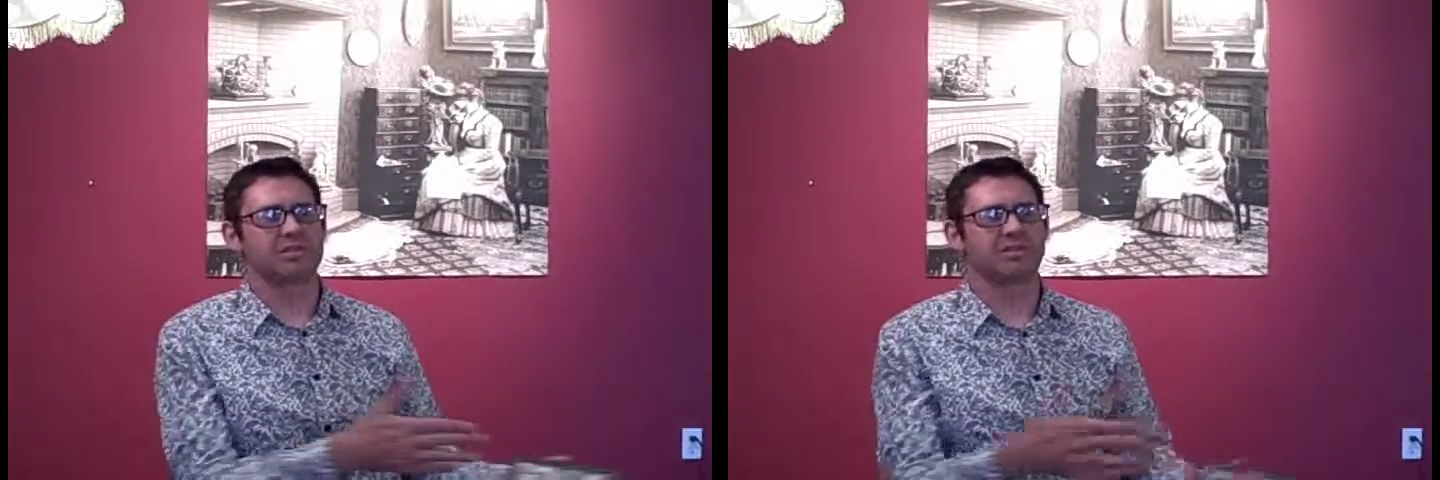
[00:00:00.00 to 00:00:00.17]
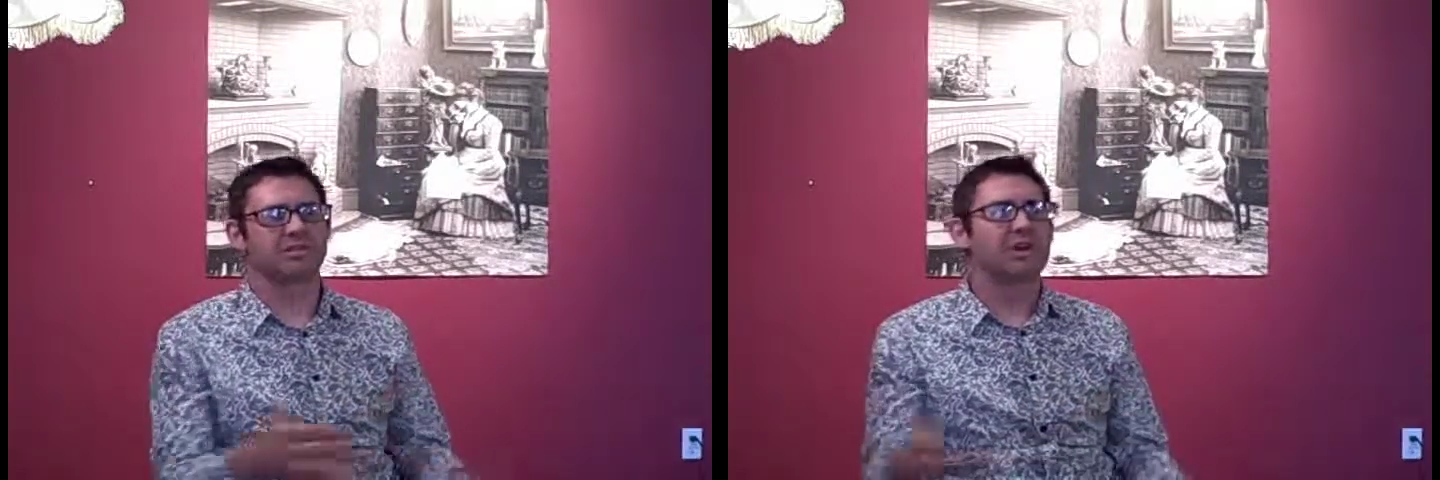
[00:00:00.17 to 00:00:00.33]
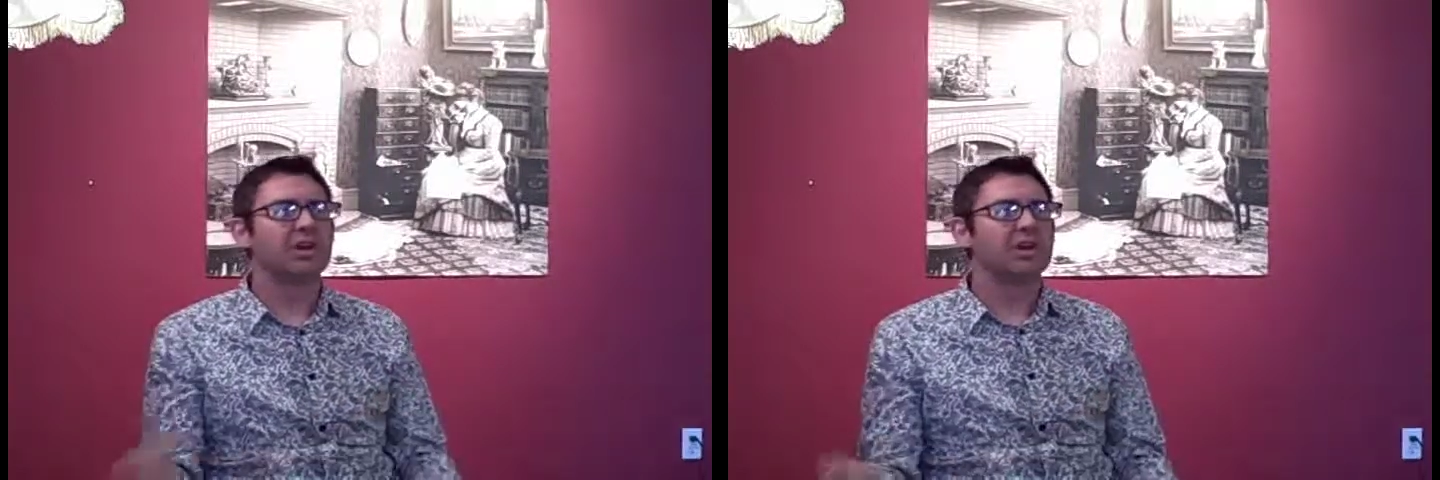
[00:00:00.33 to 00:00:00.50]

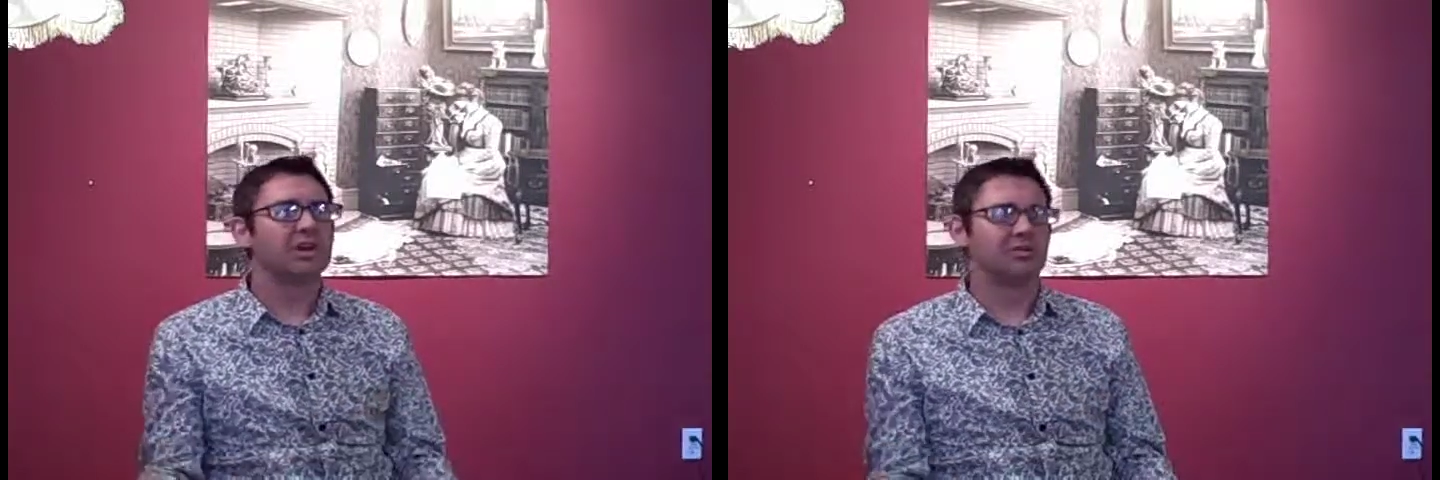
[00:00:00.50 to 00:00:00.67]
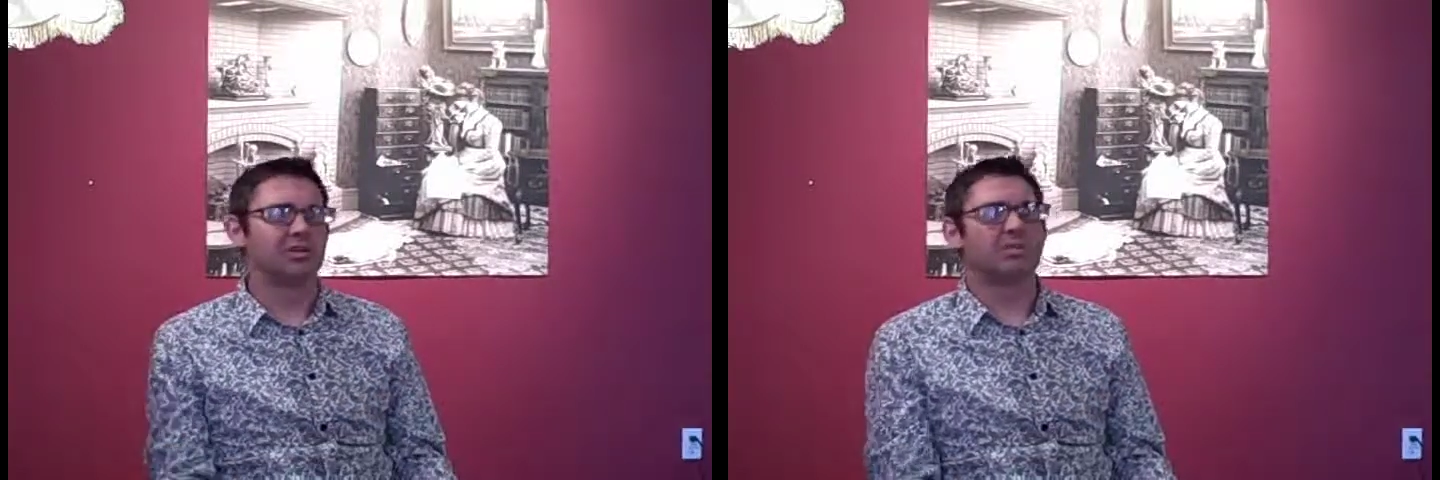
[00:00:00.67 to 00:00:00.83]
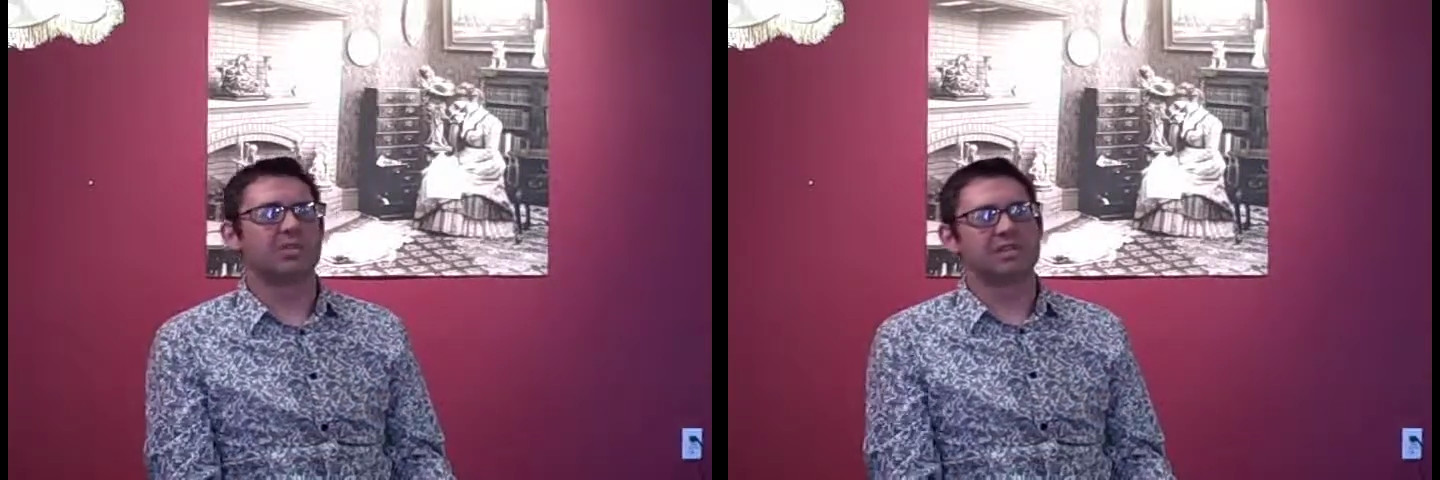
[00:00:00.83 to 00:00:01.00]
of
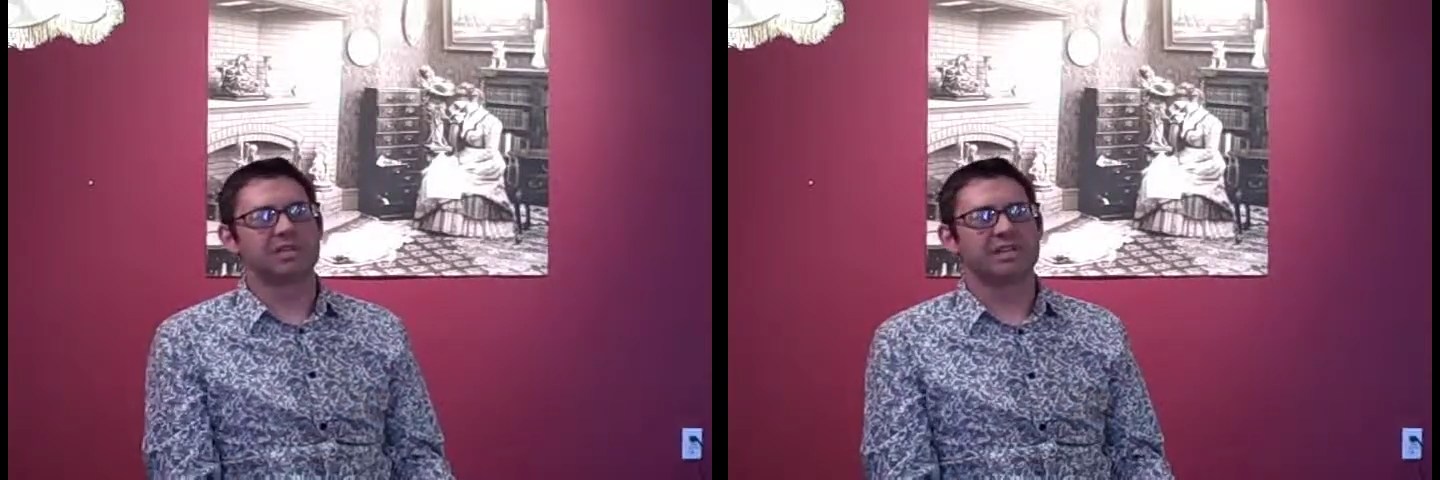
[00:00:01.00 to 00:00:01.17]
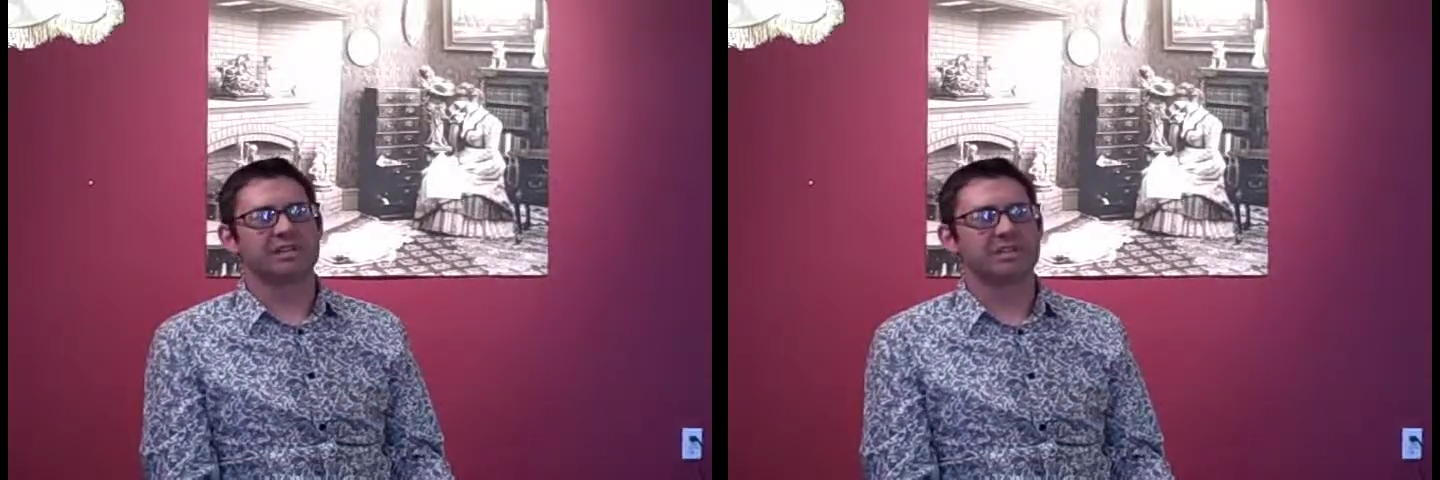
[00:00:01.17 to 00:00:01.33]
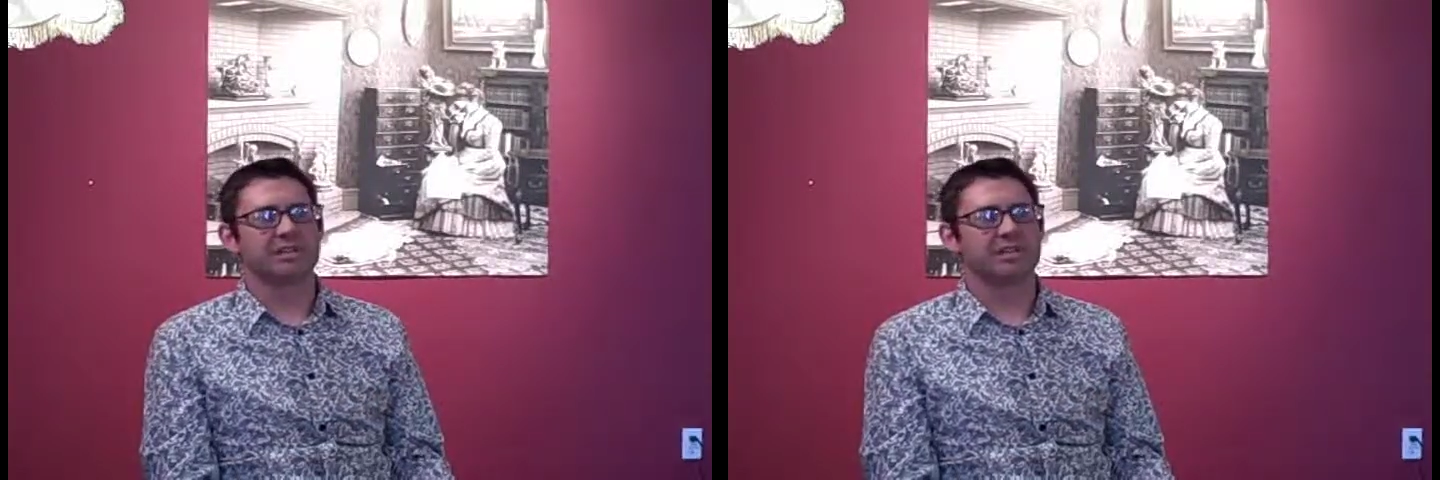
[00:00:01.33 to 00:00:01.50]

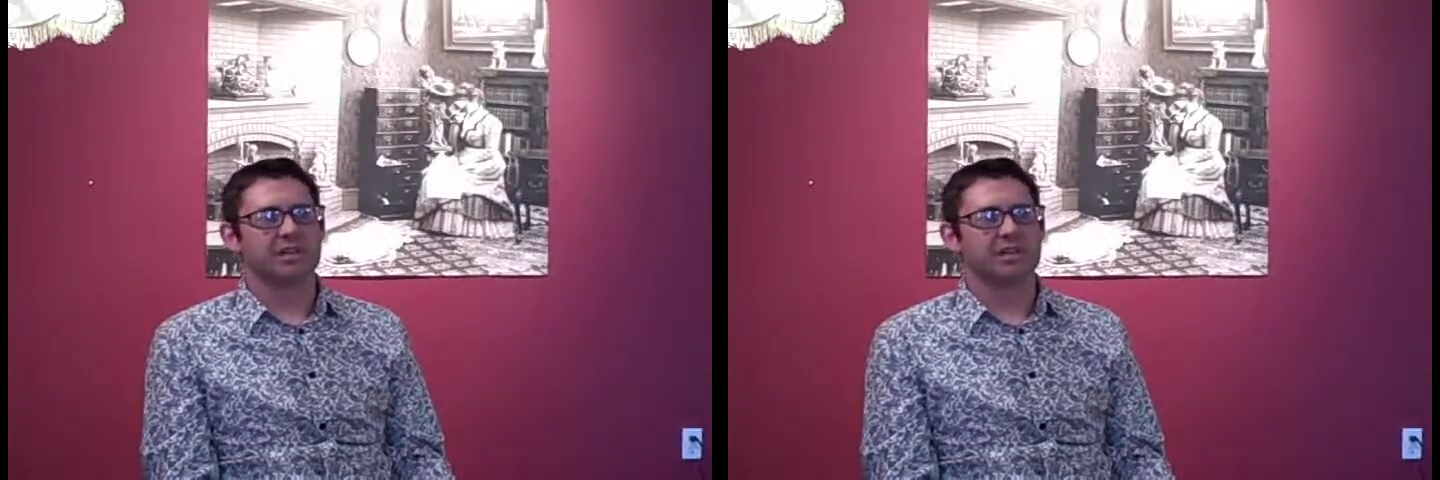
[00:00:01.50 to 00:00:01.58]
globalization,